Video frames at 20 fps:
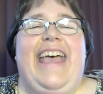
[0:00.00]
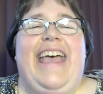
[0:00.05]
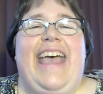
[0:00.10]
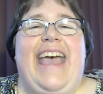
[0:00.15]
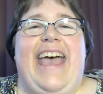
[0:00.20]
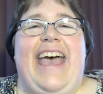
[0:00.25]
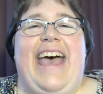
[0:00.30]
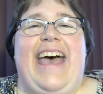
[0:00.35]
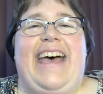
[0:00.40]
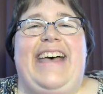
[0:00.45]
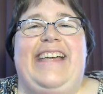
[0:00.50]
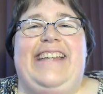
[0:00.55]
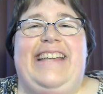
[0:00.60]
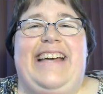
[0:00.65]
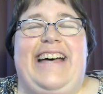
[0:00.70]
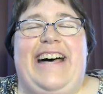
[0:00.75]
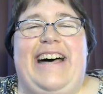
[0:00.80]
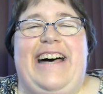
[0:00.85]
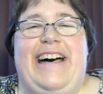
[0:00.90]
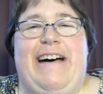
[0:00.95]
And
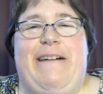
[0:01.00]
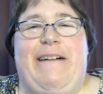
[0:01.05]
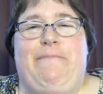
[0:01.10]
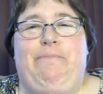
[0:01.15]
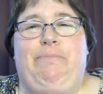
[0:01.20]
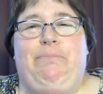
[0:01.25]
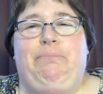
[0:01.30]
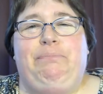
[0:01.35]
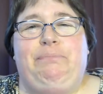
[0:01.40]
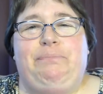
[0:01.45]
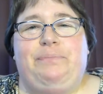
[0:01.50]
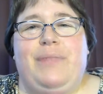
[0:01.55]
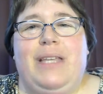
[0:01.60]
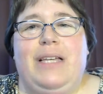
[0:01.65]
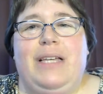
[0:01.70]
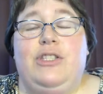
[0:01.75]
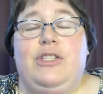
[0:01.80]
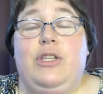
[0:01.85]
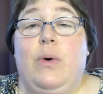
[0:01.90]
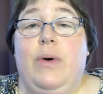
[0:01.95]
um,
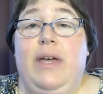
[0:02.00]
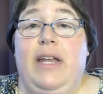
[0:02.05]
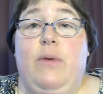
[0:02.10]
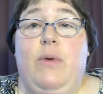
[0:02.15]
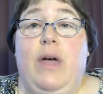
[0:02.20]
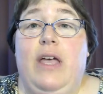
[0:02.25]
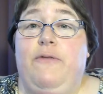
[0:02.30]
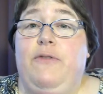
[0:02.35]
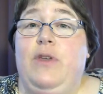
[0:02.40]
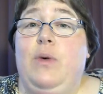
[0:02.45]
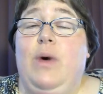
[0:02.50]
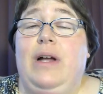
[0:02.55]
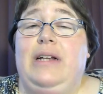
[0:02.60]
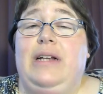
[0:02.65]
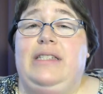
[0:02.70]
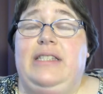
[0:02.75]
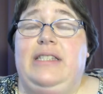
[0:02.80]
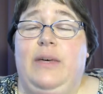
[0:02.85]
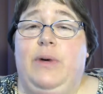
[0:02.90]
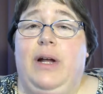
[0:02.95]
so anyway, if you want to
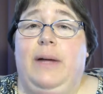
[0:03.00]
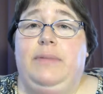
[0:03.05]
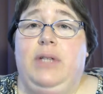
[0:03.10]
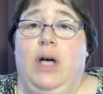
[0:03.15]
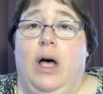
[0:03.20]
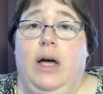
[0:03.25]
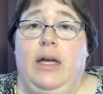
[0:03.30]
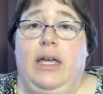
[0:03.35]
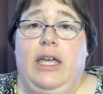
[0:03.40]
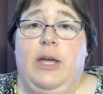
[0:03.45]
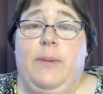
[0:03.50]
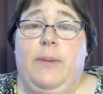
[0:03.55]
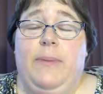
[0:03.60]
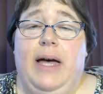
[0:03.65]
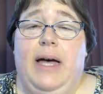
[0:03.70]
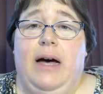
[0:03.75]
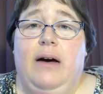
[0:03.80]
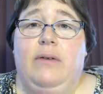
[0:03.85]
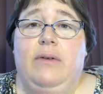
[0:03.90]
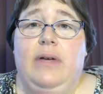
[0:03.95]
see what I'm talking
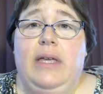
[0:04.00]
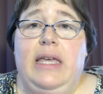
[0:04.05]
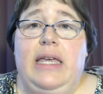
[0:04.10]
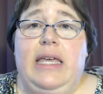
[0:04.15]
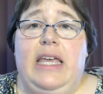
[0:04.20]
about,